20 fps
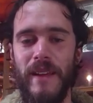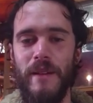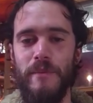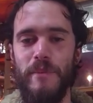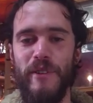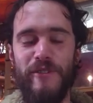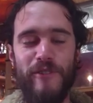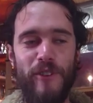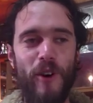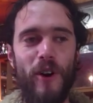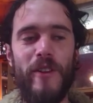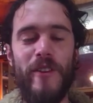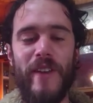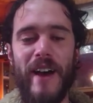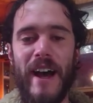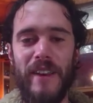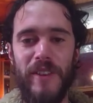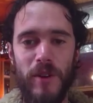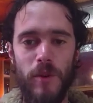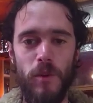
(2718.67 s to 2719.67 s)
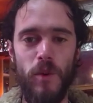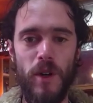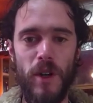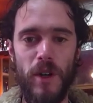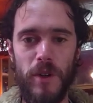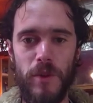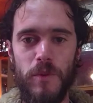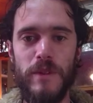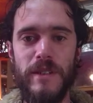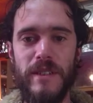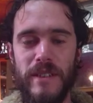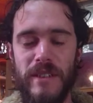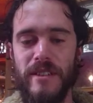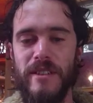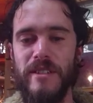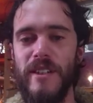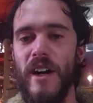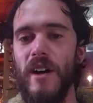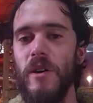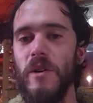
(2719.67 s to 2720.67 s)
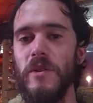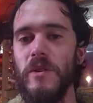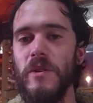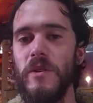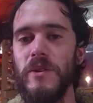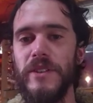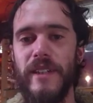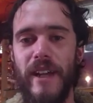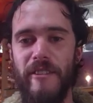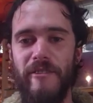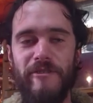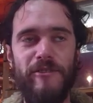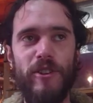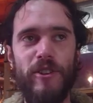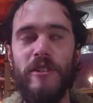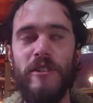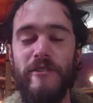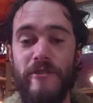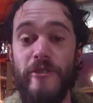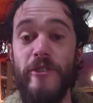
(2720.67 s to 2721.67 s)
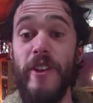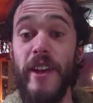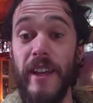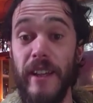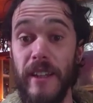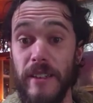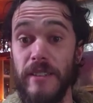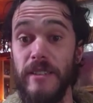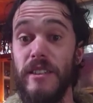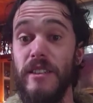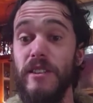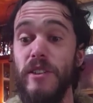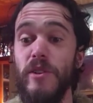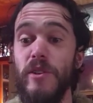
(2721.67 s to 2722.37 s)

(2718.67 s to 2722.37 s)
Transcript: Before that, the world was ensouled and full of things,